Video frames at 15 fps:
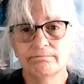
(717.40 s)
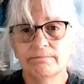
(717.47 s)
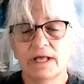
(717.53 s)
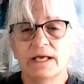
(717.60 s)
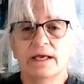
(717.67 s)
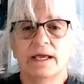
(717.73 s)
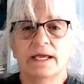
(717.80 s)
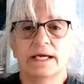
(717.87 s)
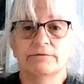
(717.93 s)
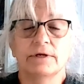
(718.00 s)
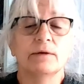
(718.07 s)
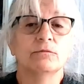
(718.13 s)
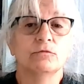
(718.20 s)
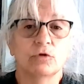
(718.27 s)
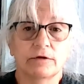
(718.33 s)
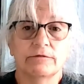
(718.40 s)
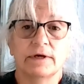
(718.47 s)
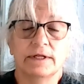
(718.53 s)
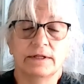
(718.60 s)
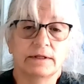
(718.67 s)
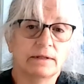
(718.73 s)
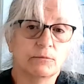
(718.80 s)
and looking
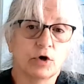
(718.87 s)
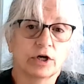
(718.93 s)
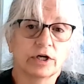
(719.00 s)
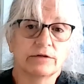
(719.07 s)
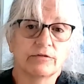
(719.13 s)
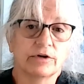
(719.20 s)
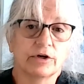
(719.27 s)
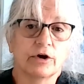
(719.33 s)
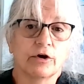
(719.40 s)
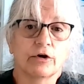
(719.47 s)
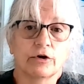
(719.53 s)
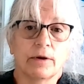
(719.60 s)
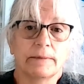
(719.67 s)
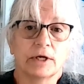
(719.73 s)
in market for an ergonomic